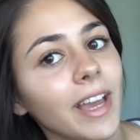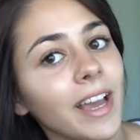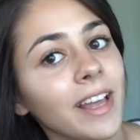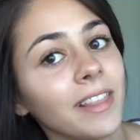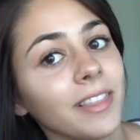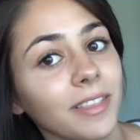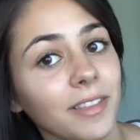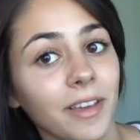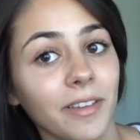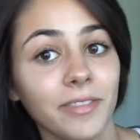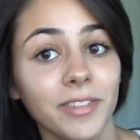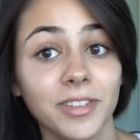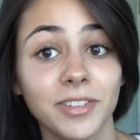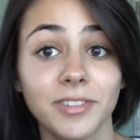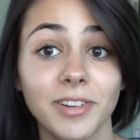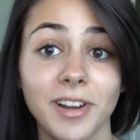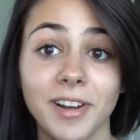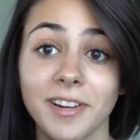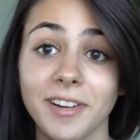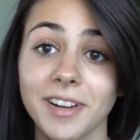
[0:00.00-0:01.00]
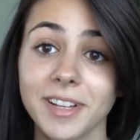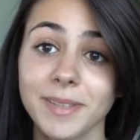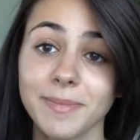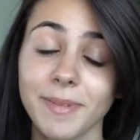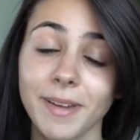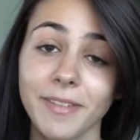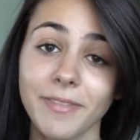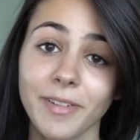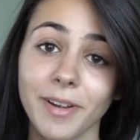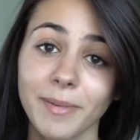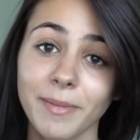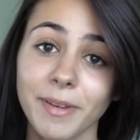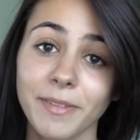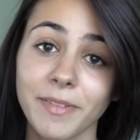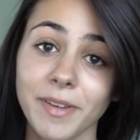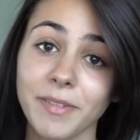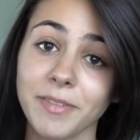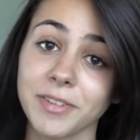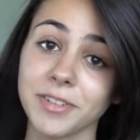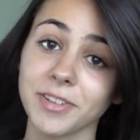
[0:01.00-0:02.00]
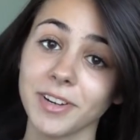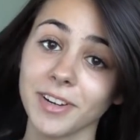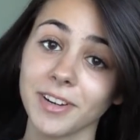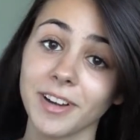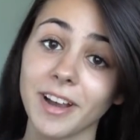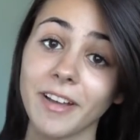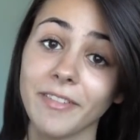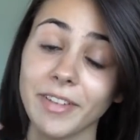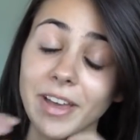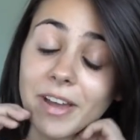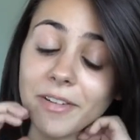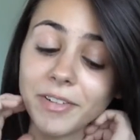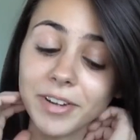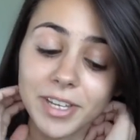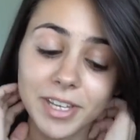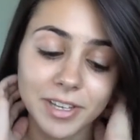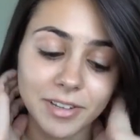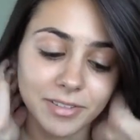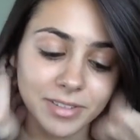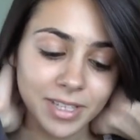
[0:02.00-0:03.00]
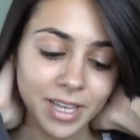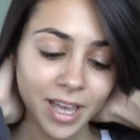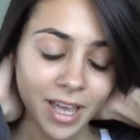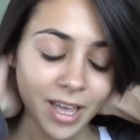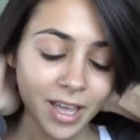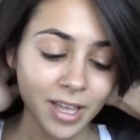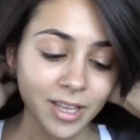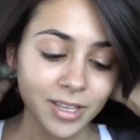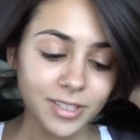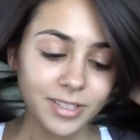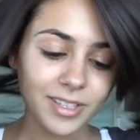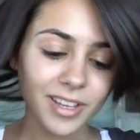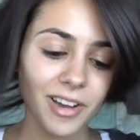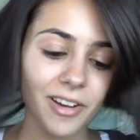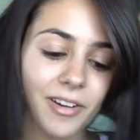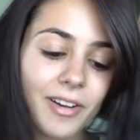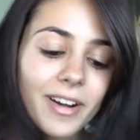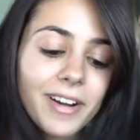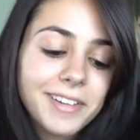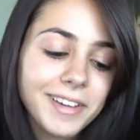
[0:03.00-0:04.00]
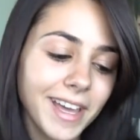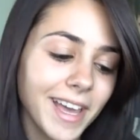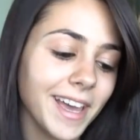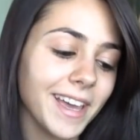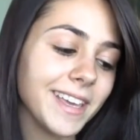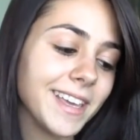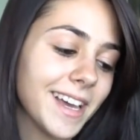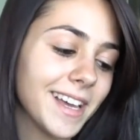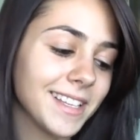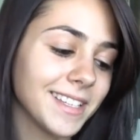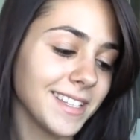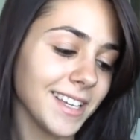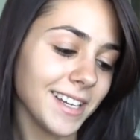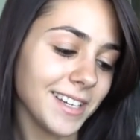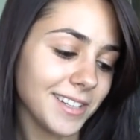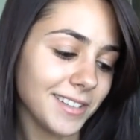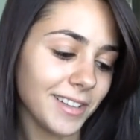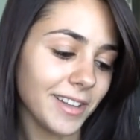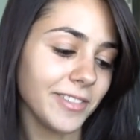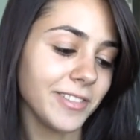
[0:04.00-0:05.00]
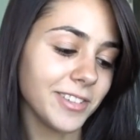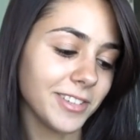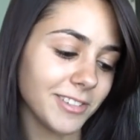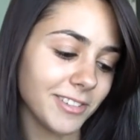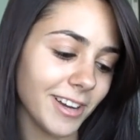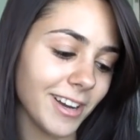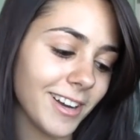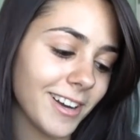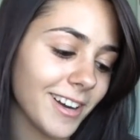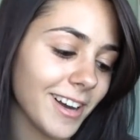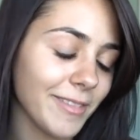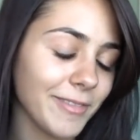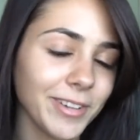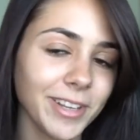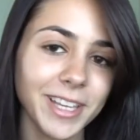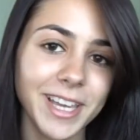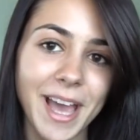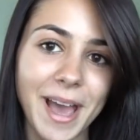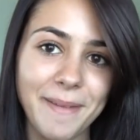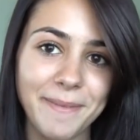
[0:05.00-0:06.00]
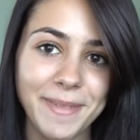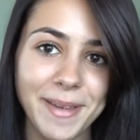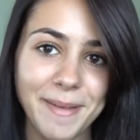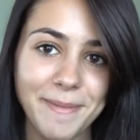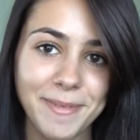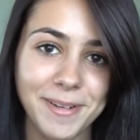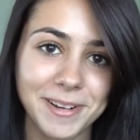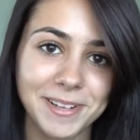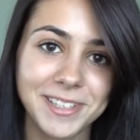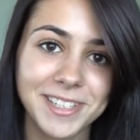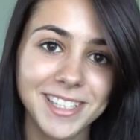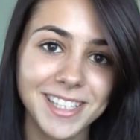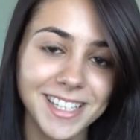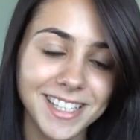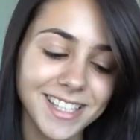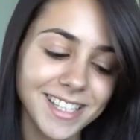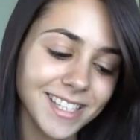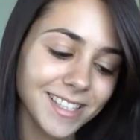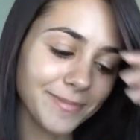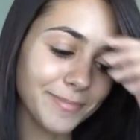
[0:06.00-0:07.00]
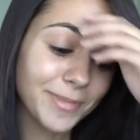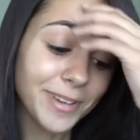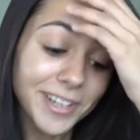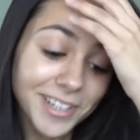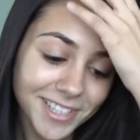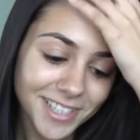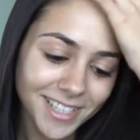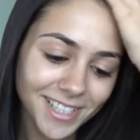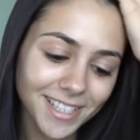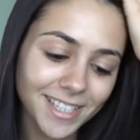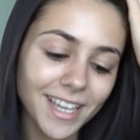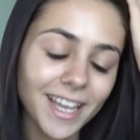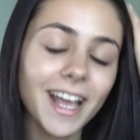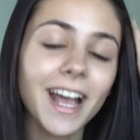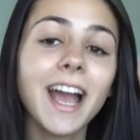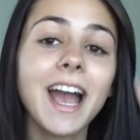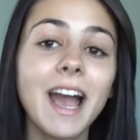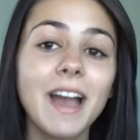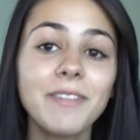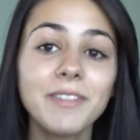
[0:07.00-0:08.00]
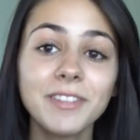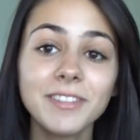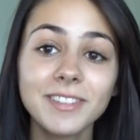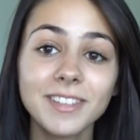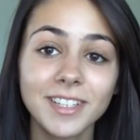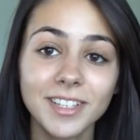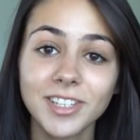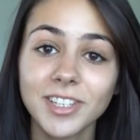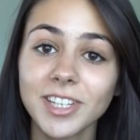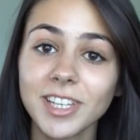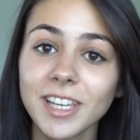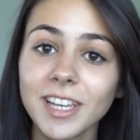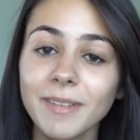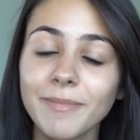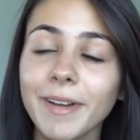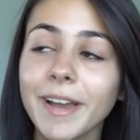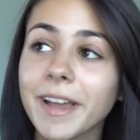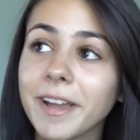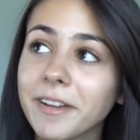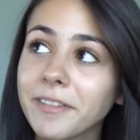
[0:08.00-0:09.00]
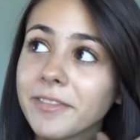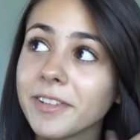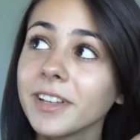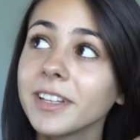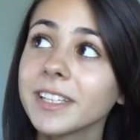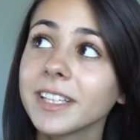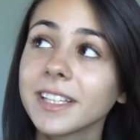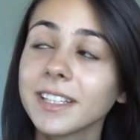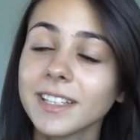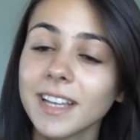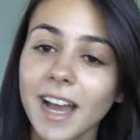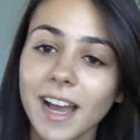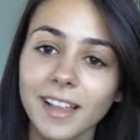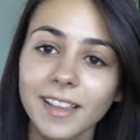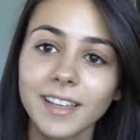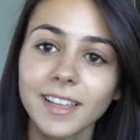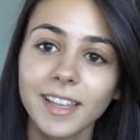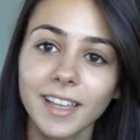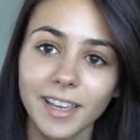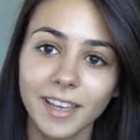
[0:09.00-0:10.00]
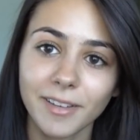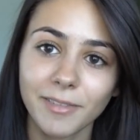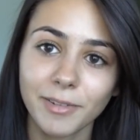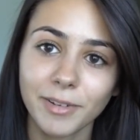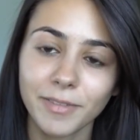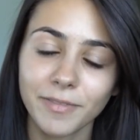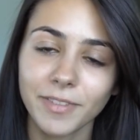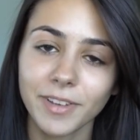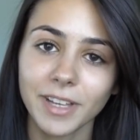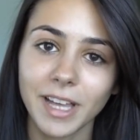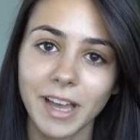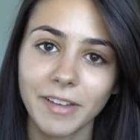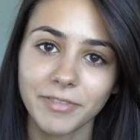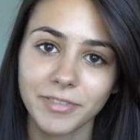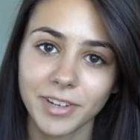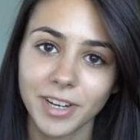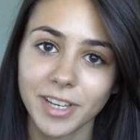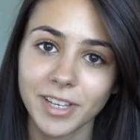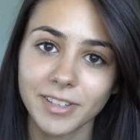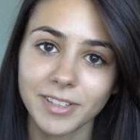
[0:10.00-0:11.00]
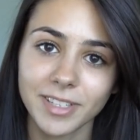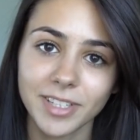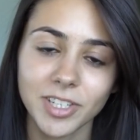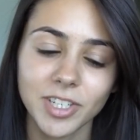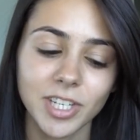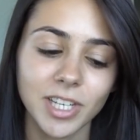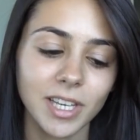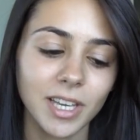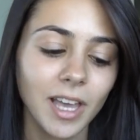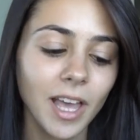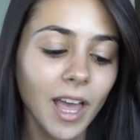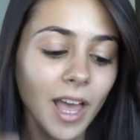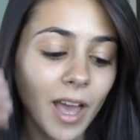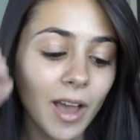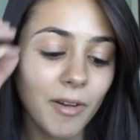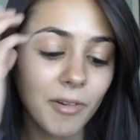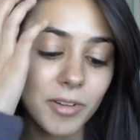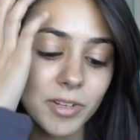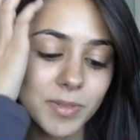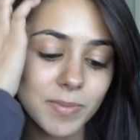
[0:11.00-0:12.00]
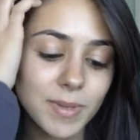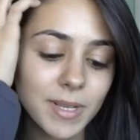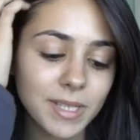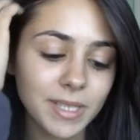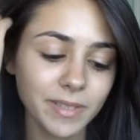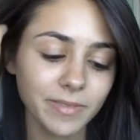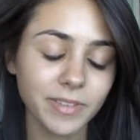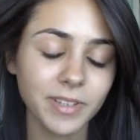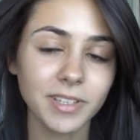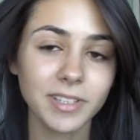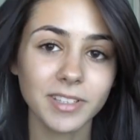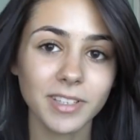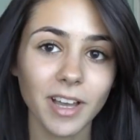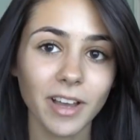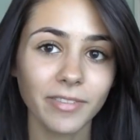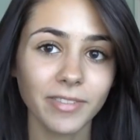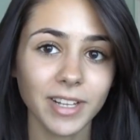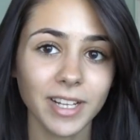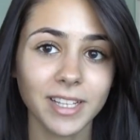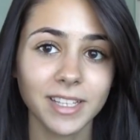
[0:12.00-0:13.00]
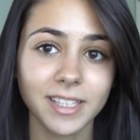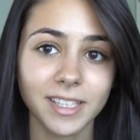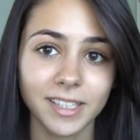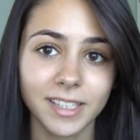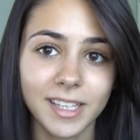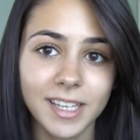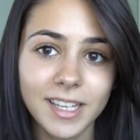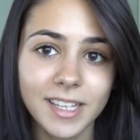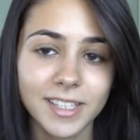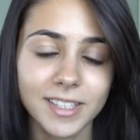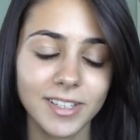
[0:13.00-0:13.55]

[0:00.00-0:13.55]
I love this straightener. It's by far my favorite straightener I have ever used. So okay, yes, I do love this straightener. I'm really happy I purchased this purchased it. I have used a cheat. My hair feels exactly like it would feel after I used a cheat, which means it feels soft and silky.